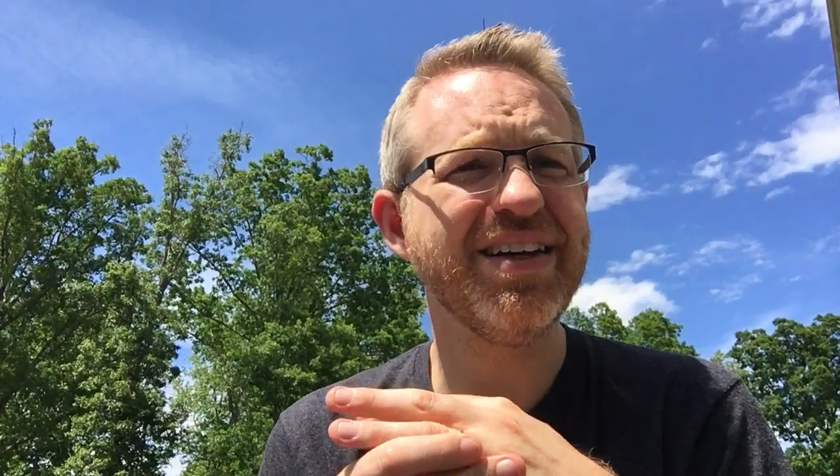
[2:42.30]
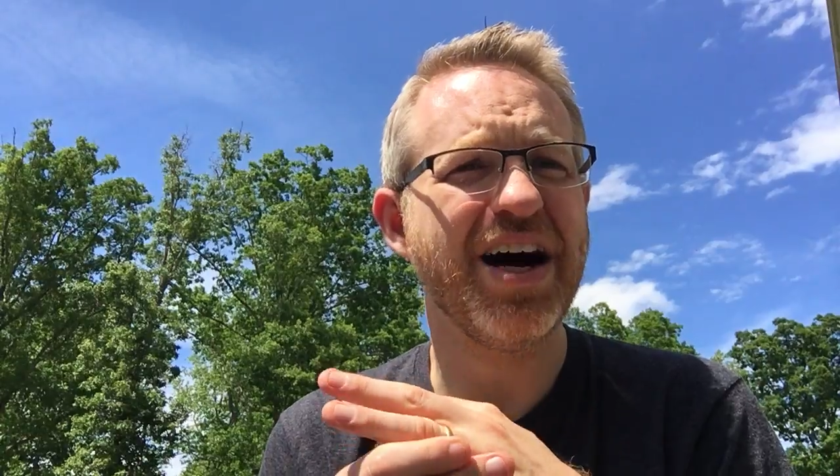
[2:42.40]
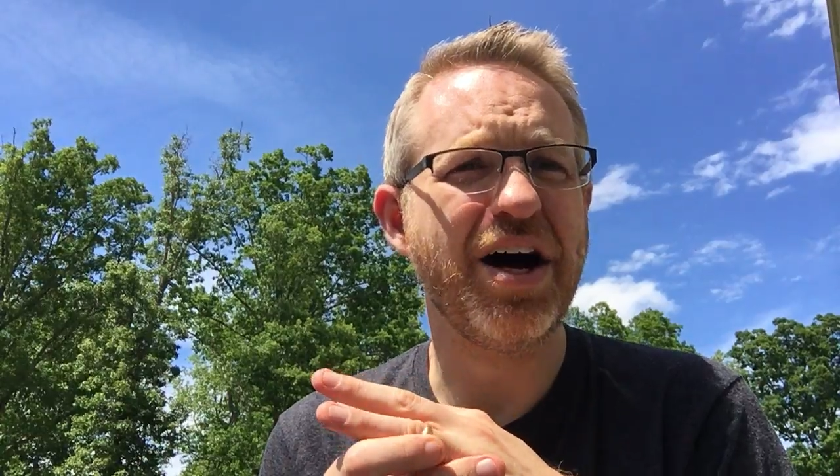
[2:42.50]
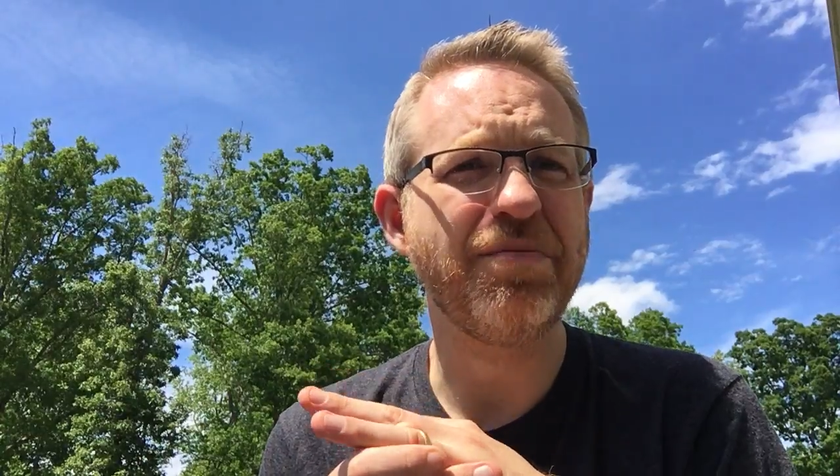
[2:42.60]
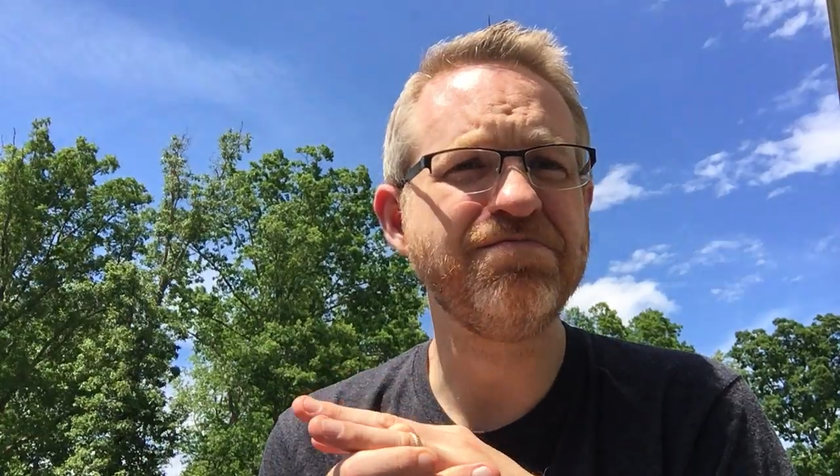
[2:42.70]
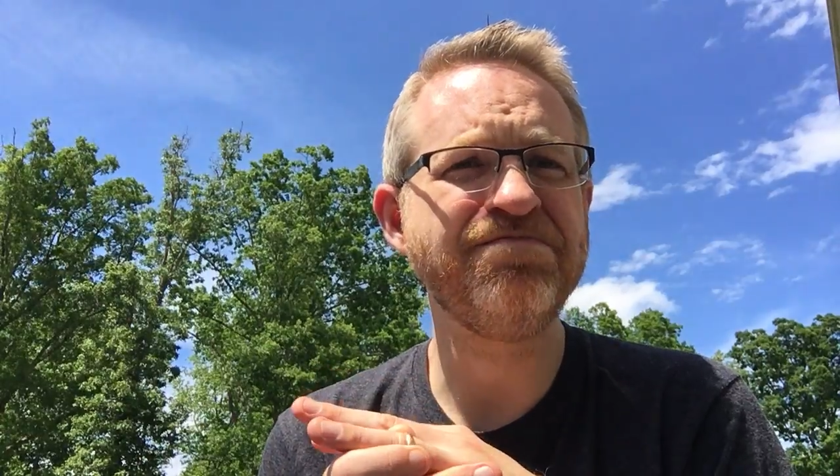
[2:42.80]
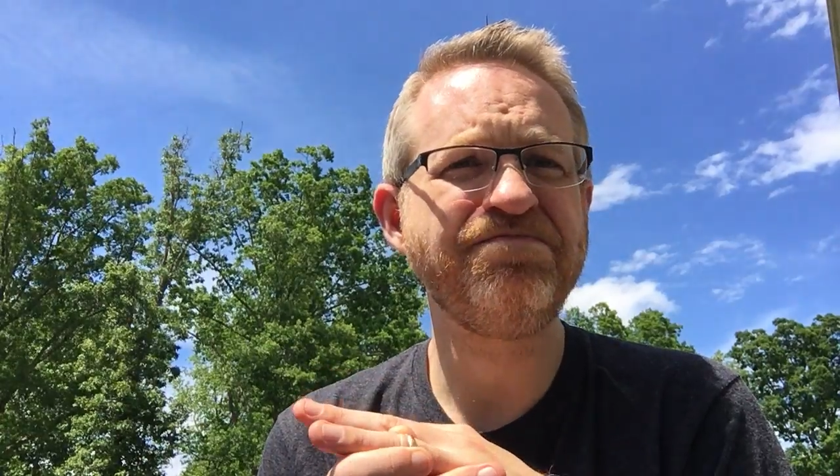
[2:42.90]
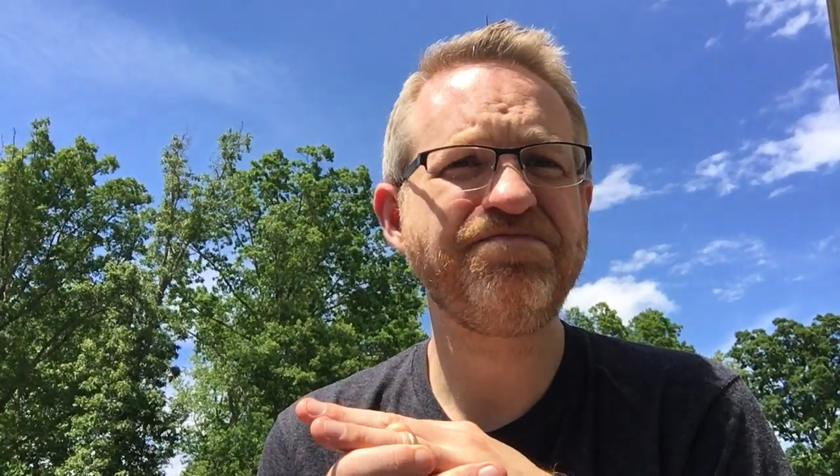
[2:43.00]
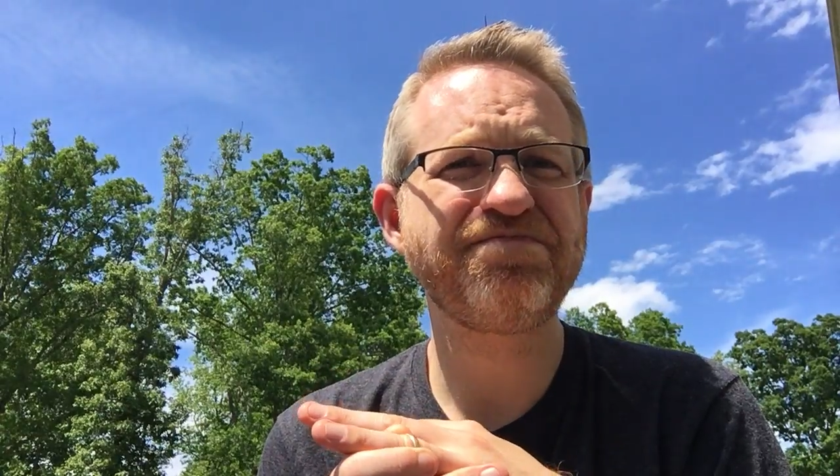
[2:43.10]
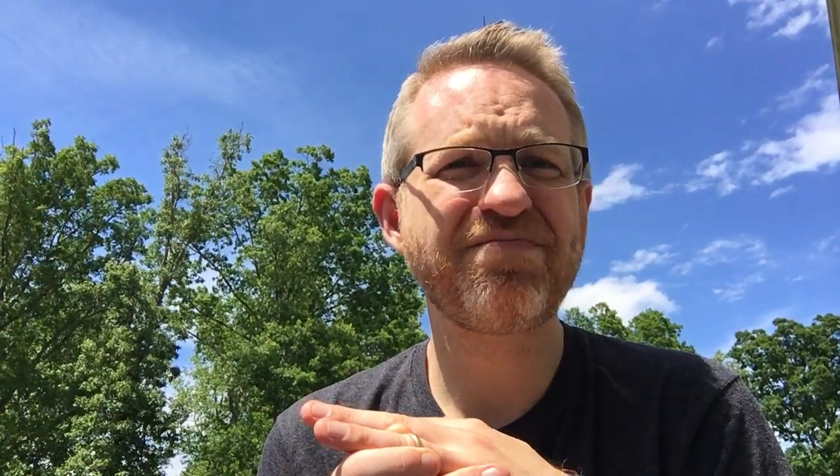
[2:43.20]

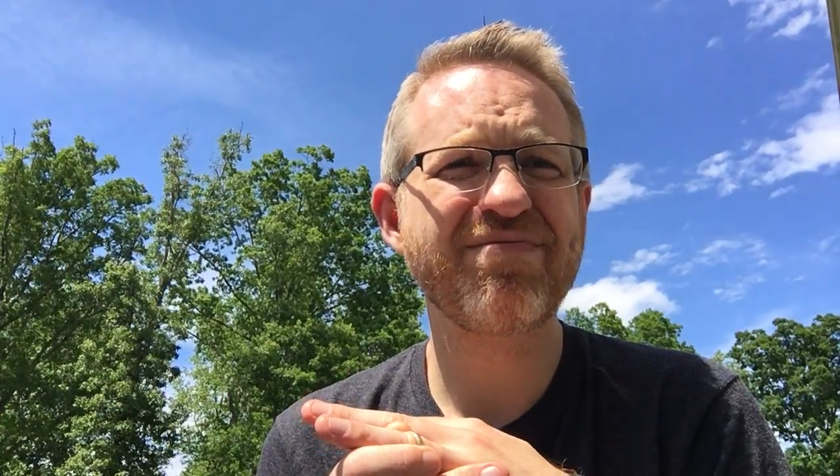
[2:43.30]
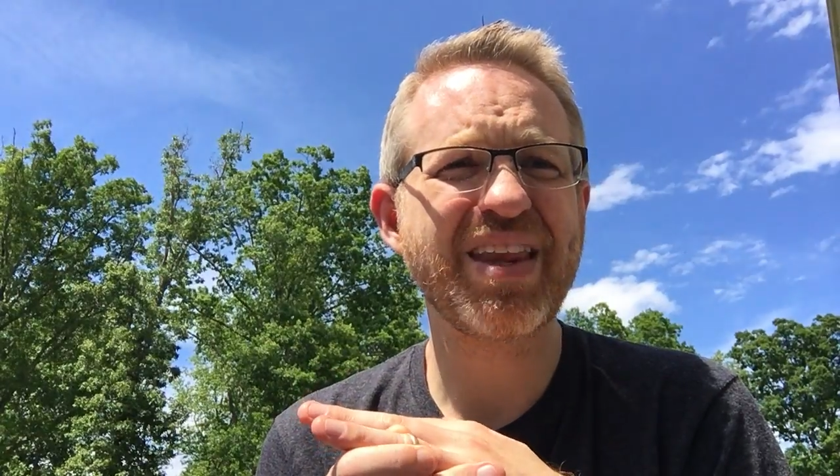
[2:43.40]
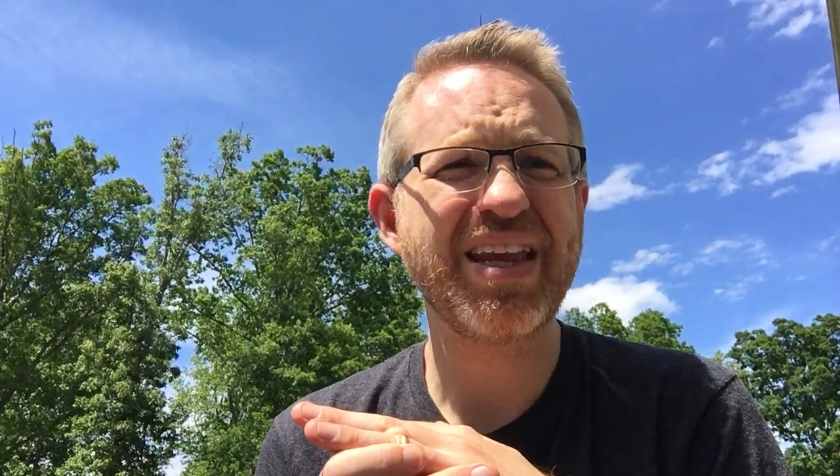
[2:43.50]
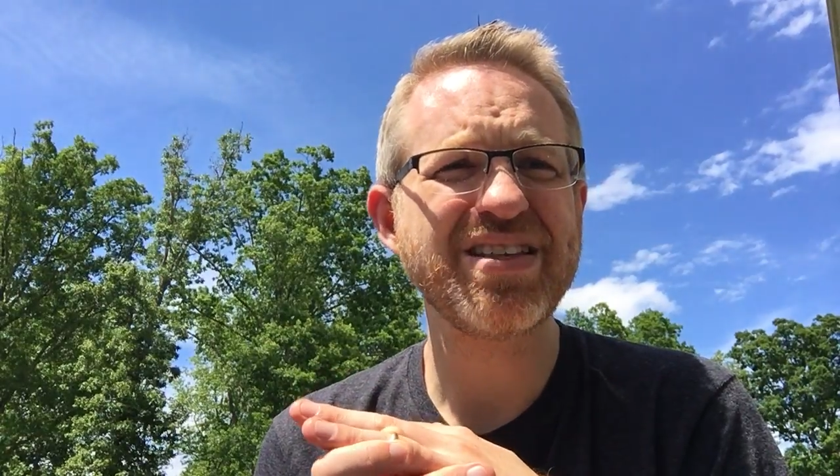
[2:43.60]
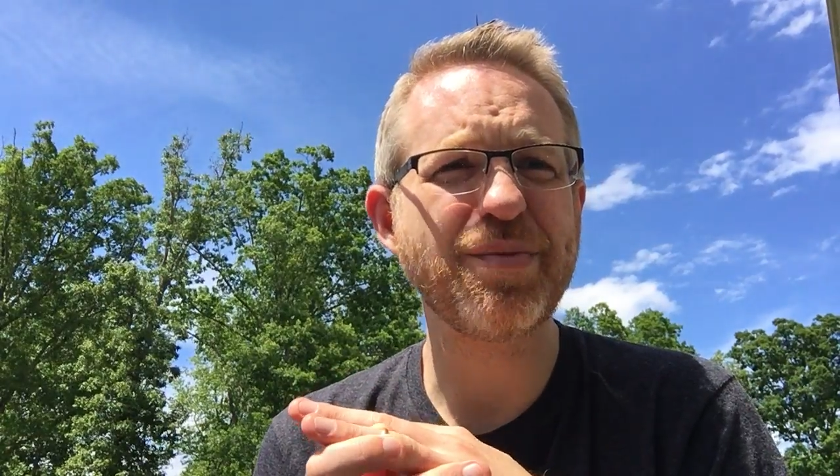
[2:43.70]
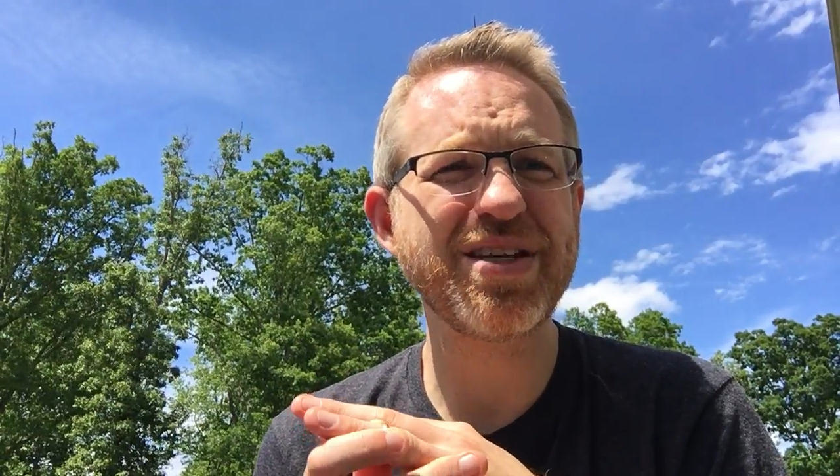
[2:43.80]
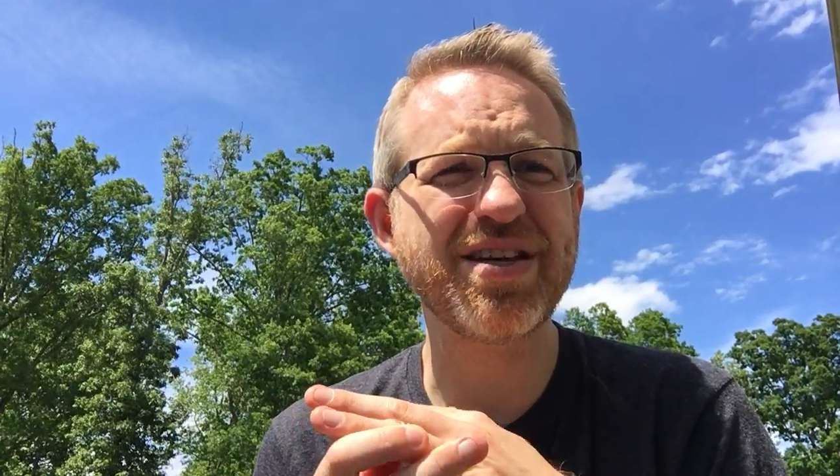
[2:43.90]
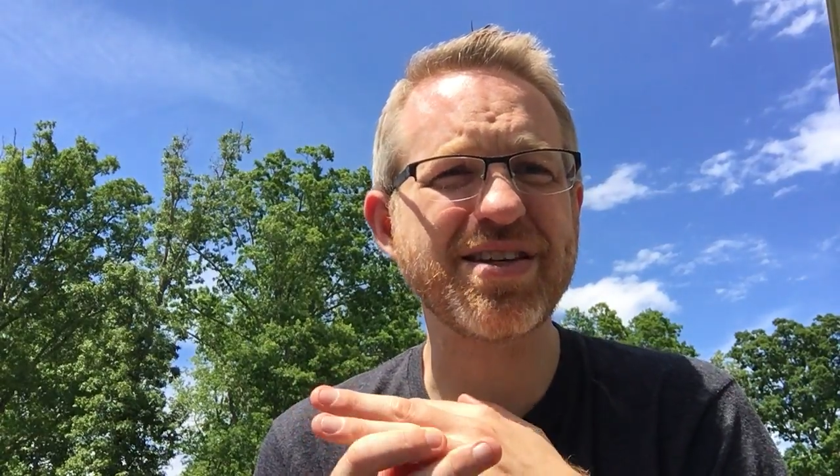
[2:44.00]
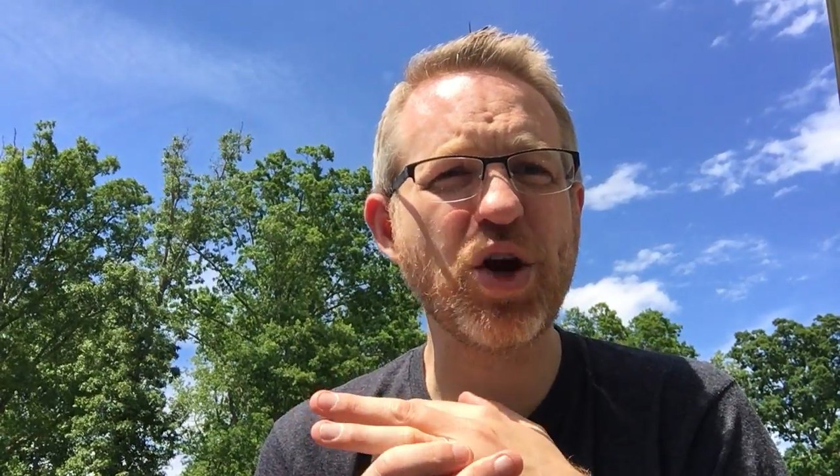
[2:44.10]
Somebody says,